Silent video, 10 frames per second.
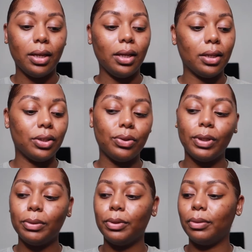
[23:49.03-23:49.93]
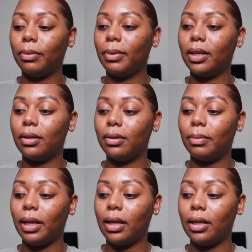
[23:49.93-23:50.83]
yeah just watch me do my makeup
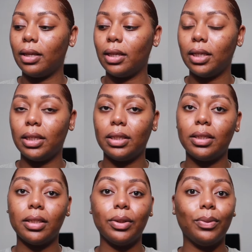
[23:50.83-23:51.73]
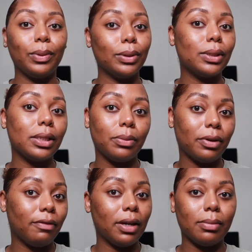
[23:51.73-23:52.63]
and we'll see what
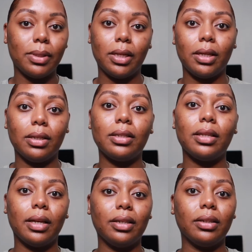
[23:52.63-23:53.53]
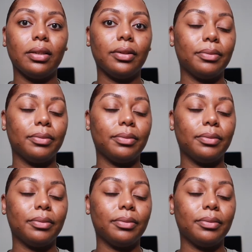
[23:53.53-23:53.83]
vibes take us later